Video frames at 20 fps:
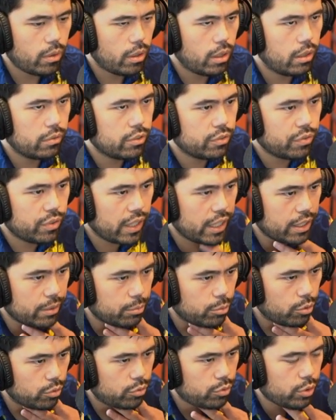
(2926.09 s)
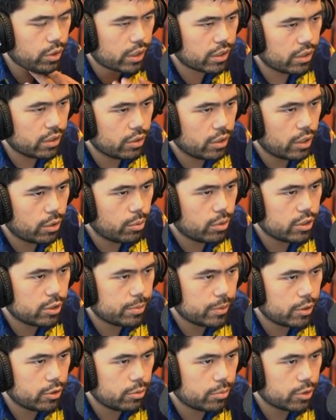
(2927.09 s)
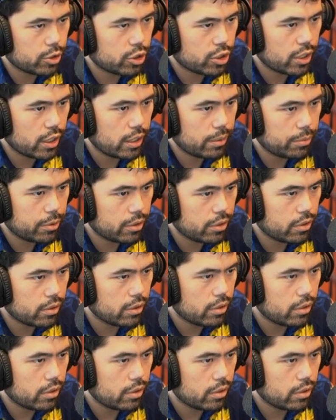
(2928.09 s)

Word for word: I have to find a move quickly though. I don't want to spend too much time here.